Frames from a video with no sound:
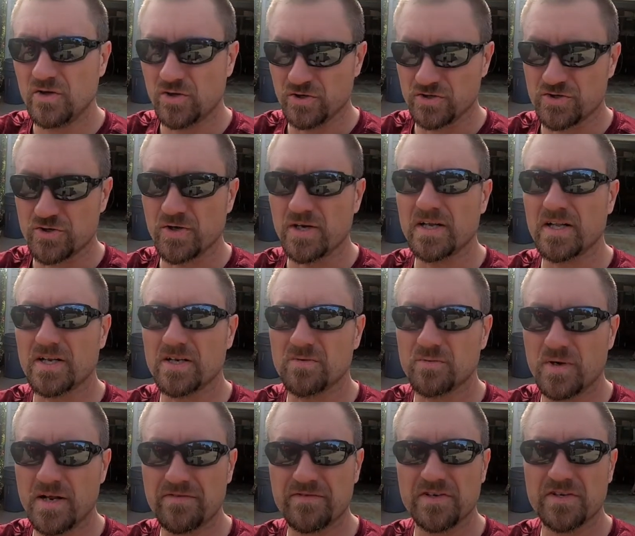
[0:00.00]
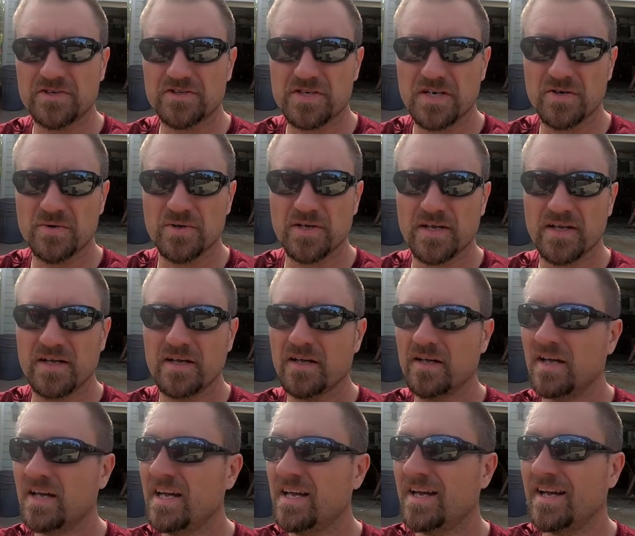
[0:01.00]
your trailer and whatever you're towing,
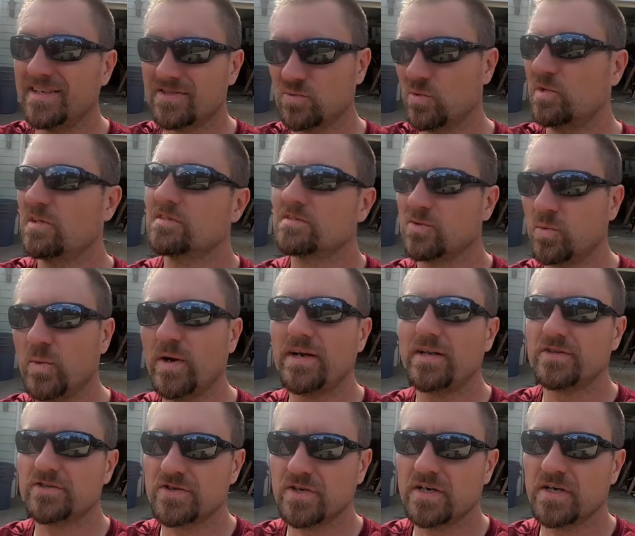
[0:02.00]
as well as the weight of the